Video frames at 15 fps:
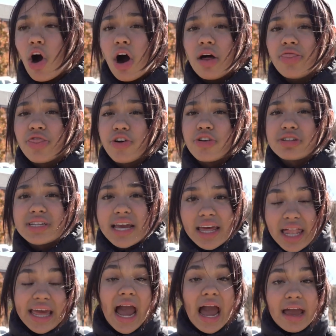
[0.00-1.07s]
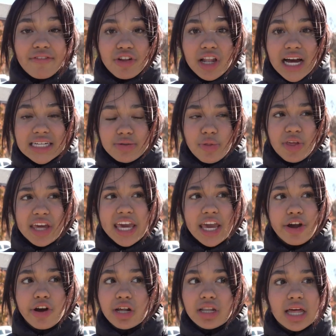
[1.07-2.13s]
On Thursday, I have class with
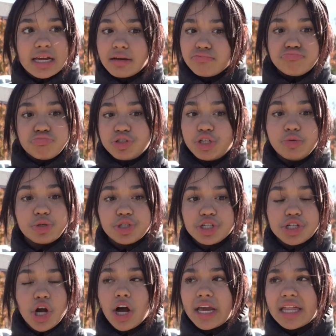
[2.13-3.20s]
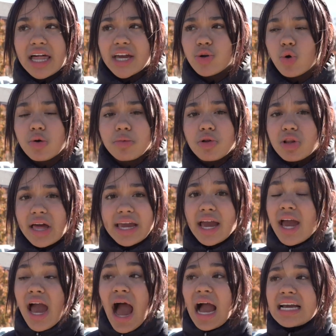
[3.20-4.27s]
Akira, she was just talking like normal, I
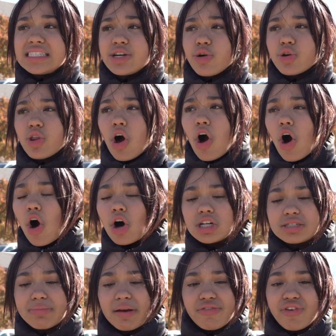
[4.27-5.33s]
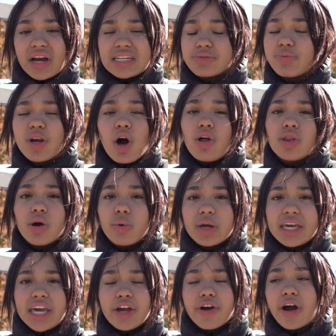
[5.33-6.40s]
see her in the halls, my friends, we all know
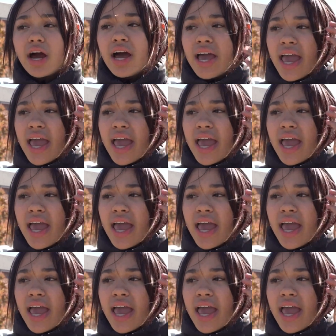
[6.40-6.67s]
Akira.